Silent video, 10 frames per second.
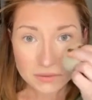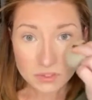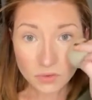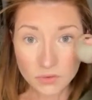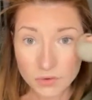
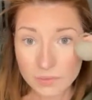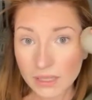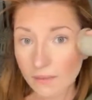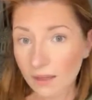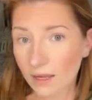So for
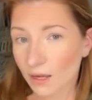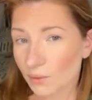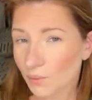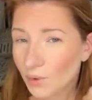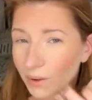me, like,
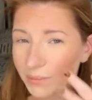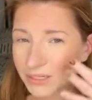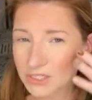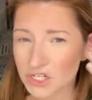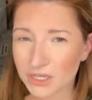I want
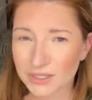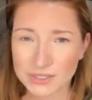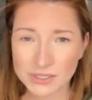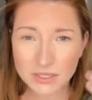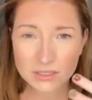my
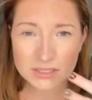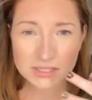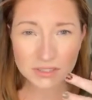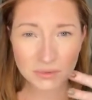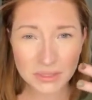cheeks to
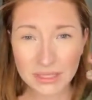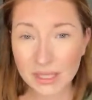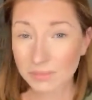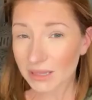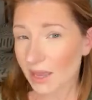still
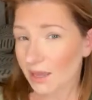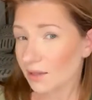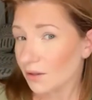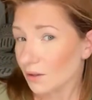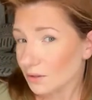keep that
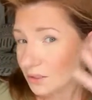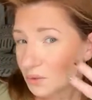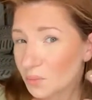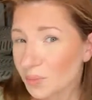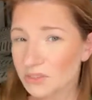
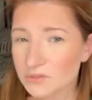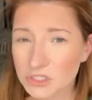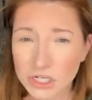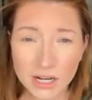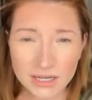little bit of
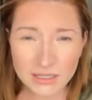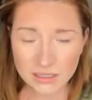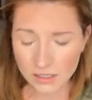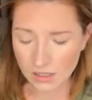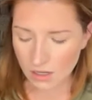
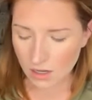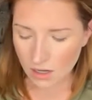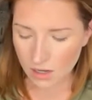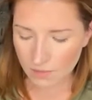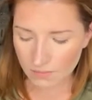shine,
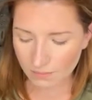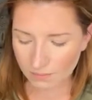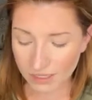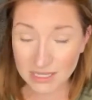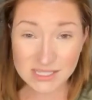
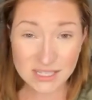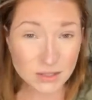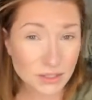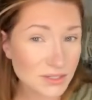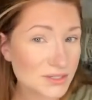because
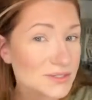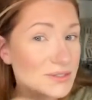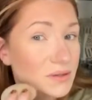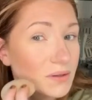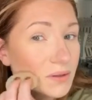it
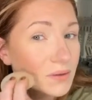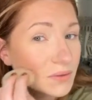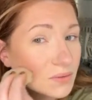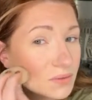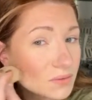looks
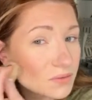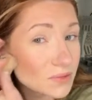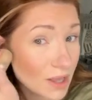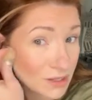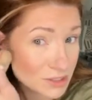
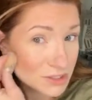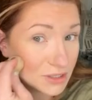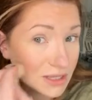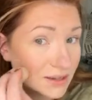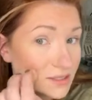
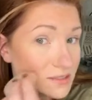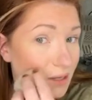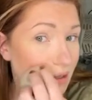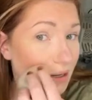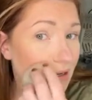flushed, like I
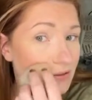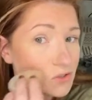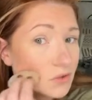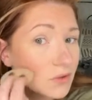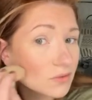said,
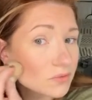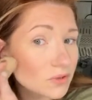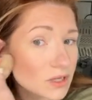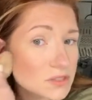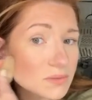natural and
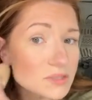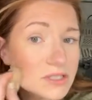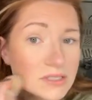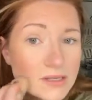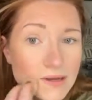flush. So I'm
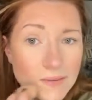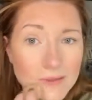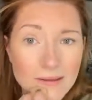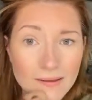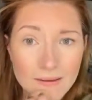just
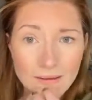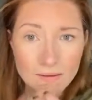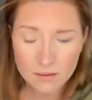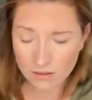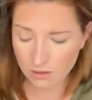dabbing
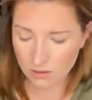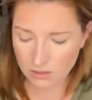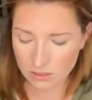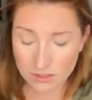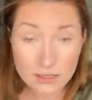
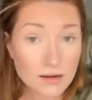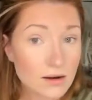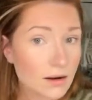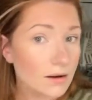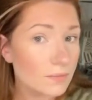under
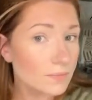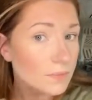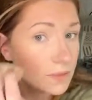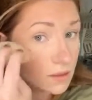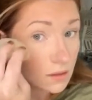there
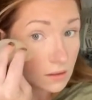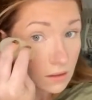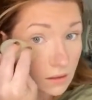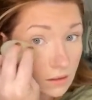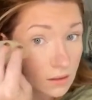
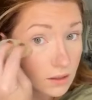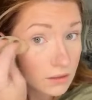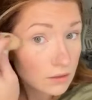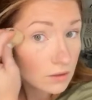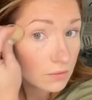and
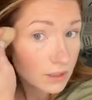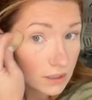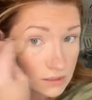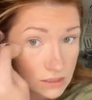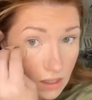kind of
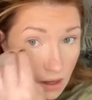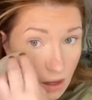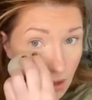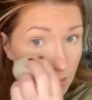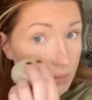going on
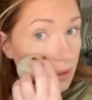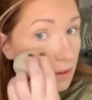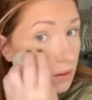top,